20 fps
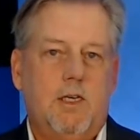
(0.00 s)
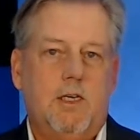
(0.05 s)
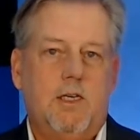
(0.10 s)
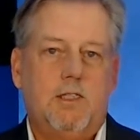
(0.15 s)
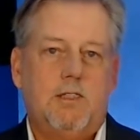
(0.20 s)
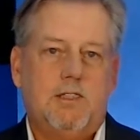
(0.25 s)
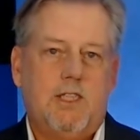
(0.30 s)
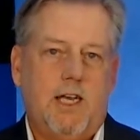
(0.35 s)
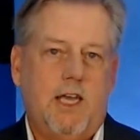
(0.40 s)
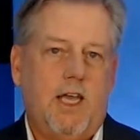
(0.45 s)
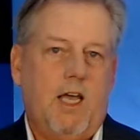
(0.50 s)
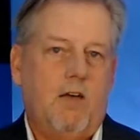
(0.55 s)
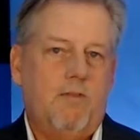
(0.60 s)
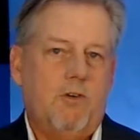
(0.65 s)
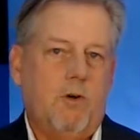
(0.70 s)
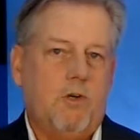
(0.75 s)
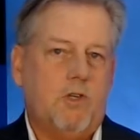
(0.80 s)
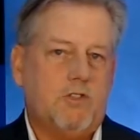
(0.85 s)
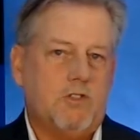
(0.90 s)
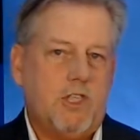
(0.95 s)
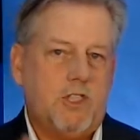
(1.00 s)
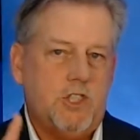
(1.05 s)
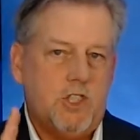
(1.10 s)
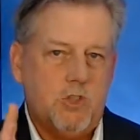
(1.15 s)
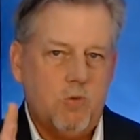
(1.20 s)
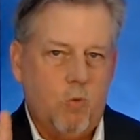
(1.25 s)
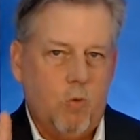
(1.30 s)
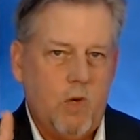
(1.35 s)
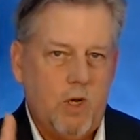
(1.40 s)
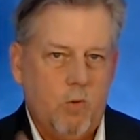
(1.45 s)
Today, I'll focus on just
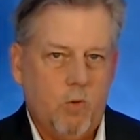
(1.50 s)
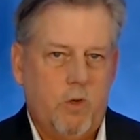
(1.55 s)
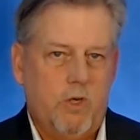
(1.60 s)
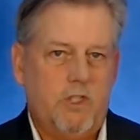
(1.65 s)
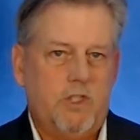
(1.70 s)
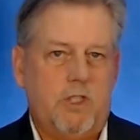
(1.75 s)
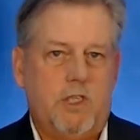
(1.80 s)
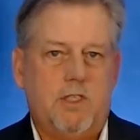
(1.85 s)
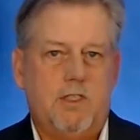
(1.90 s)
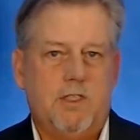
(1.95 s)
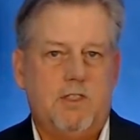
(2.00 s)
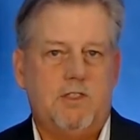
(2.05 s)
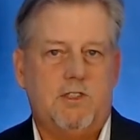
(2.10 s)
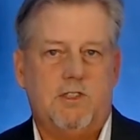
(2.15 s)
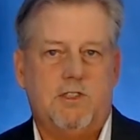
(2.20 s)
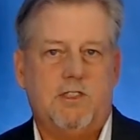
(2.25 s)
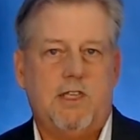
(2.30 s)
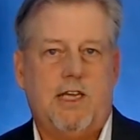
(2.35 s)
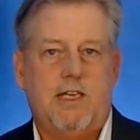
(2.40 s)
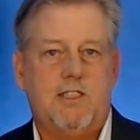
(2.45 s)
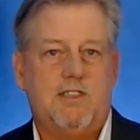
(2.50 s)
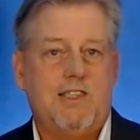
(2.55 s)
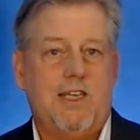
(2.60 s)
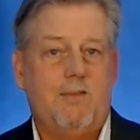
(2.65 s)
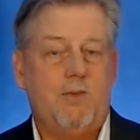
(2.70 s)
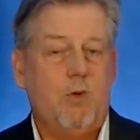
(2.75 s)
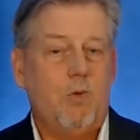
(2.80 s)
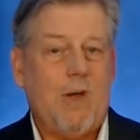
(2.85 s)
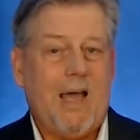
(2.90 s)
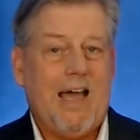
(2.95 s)
one worksheet that's designed to save
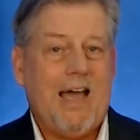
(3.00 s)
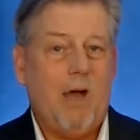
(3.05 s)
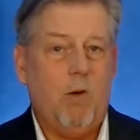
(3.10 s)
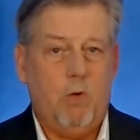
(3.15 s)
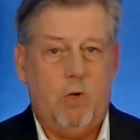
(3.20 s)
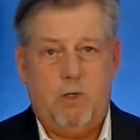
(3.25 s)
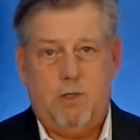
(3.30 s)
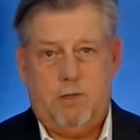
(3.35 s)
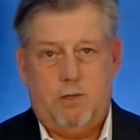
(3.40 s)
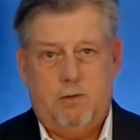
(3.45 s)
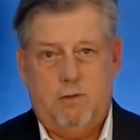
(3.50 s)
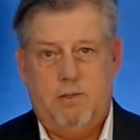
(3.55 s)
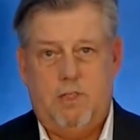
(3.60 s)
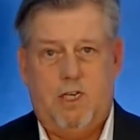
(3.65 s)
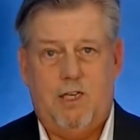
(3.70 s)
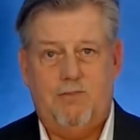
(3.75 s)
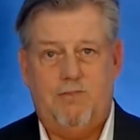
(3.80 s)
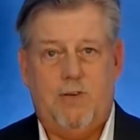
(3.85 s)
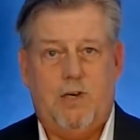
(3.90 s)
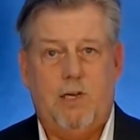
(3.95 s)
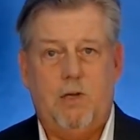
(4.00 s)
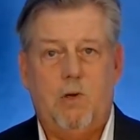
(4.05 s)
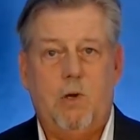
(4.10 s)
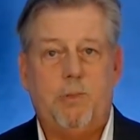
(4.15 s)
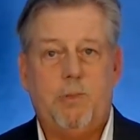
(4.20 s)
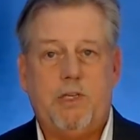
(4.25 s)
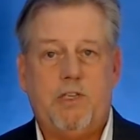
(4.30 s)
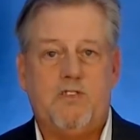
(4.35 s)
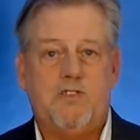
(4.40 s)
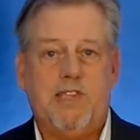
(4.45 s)
you hours on follow-up
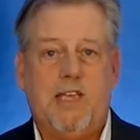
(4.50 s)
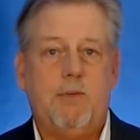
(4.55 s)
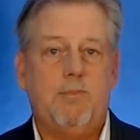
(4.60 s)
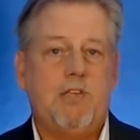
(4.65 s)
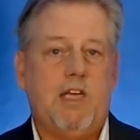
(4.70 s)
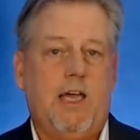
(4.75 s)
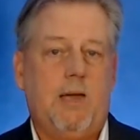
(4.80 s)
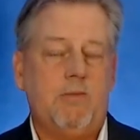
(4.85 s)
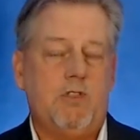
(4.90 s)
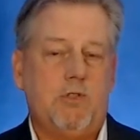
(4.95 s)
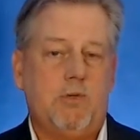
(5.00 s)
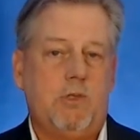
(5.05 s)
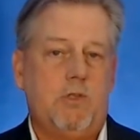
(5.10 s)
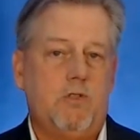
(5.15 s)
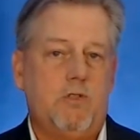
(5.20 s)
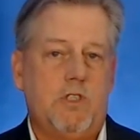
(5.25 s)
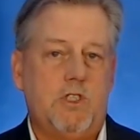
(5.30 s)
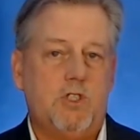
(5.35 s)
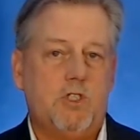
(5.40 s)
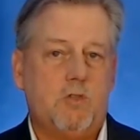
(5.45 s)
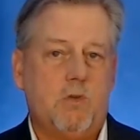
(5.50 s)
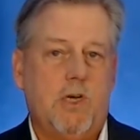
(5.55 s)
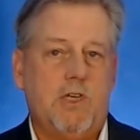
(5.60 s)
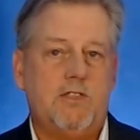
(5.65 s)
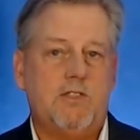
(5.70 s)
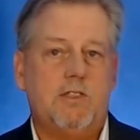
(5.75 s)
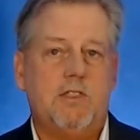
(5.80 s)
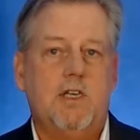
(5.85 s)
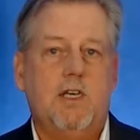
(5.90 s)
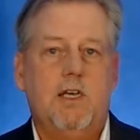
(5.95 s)
at the same time as reducing
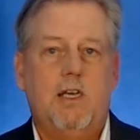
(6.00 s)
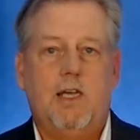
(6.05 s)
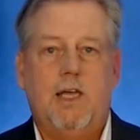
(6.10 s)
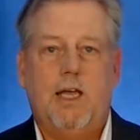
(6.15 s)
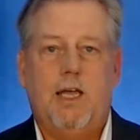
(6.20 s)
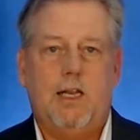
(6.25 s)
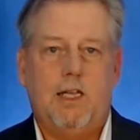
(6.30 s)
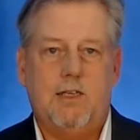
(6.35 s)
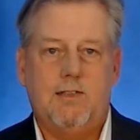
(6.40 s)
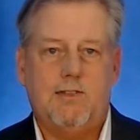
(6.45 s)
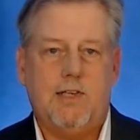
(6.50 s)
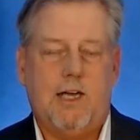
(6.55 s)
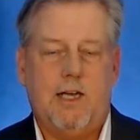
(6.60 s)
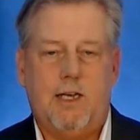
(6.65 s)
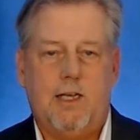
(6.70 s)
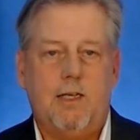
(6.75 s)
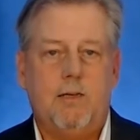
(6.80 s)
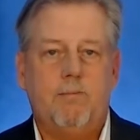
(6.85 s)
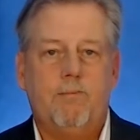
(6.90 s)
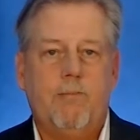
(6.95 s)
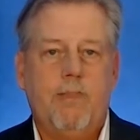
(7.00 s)
stress and anxiety.